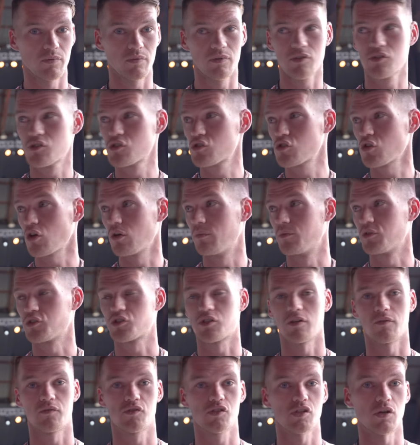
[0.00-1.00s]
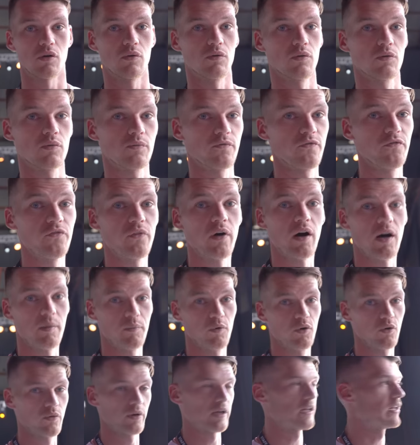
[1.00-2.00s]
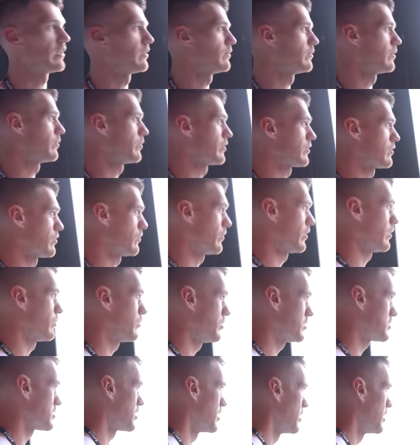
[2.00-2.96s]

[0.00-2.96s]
so much stuff sold far more quickly than what we thought it would.